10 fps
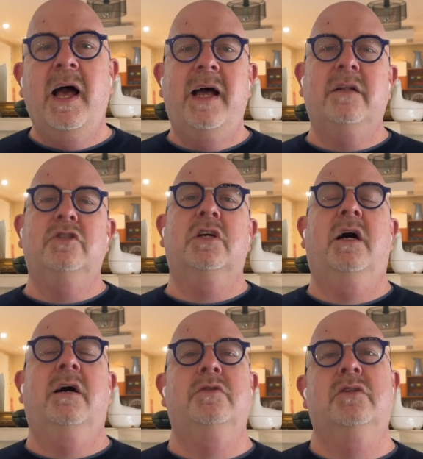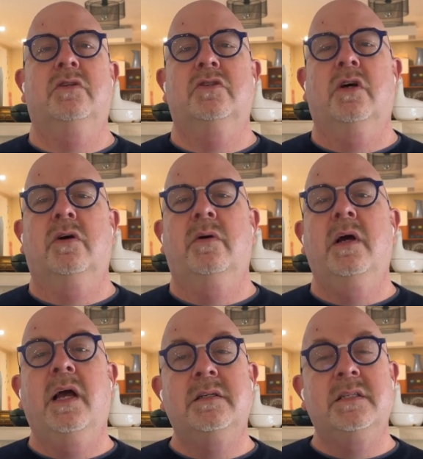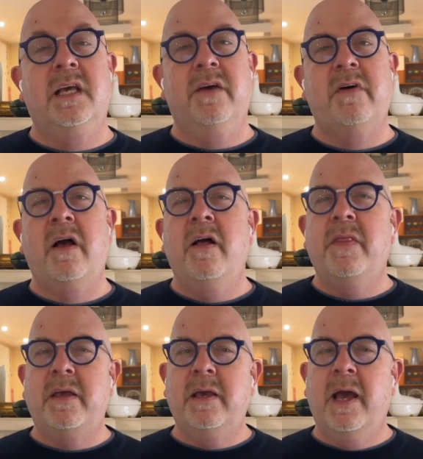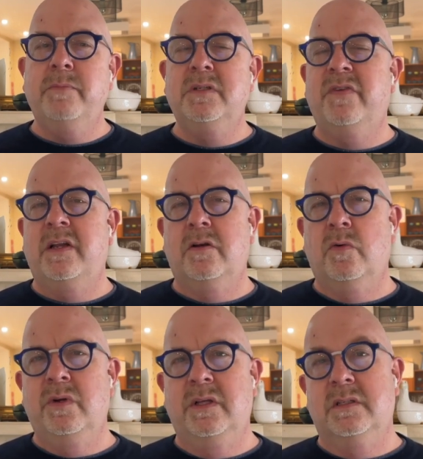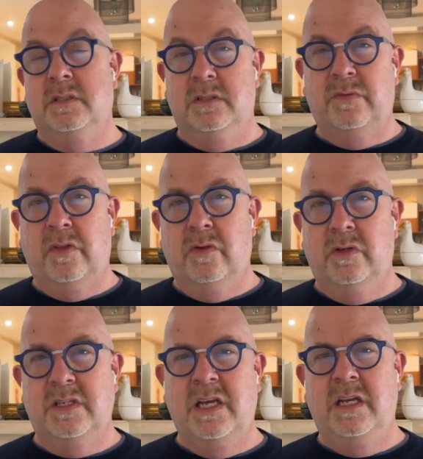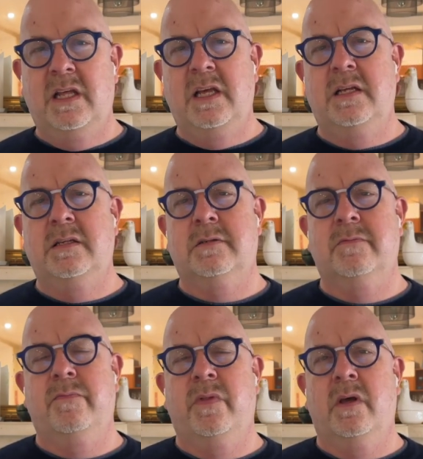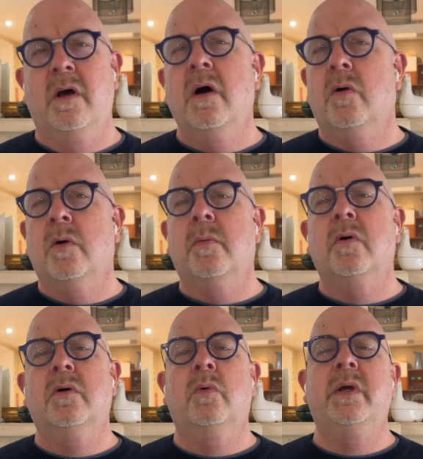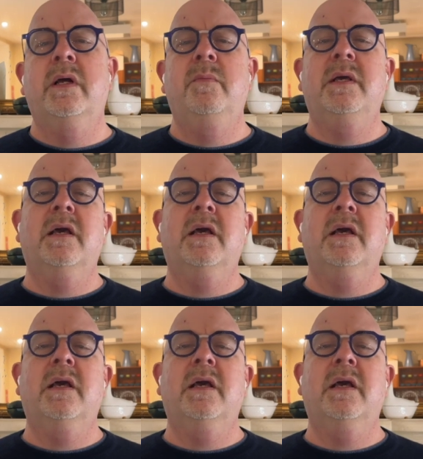added charm to the show, and together they captivated audiences for 13 years. Raymond quickly